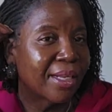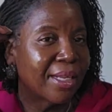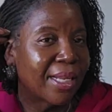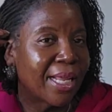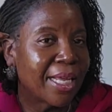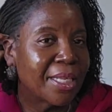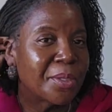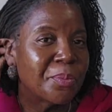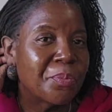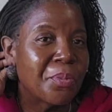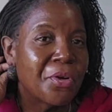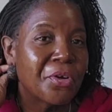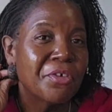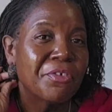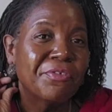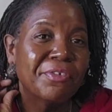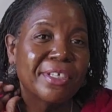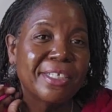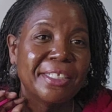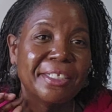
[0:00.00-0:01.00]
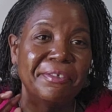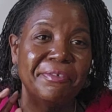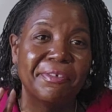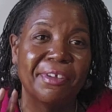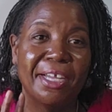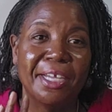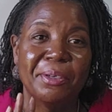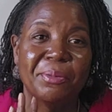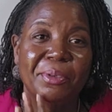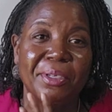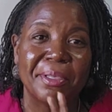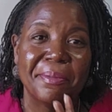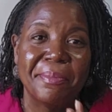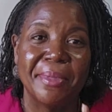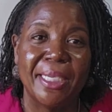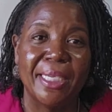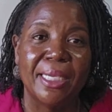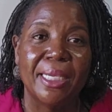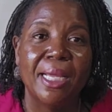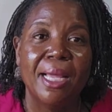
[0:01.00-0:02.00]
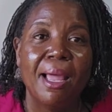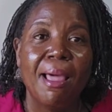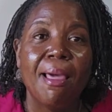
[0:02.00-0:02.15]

That's perfectly fine with me.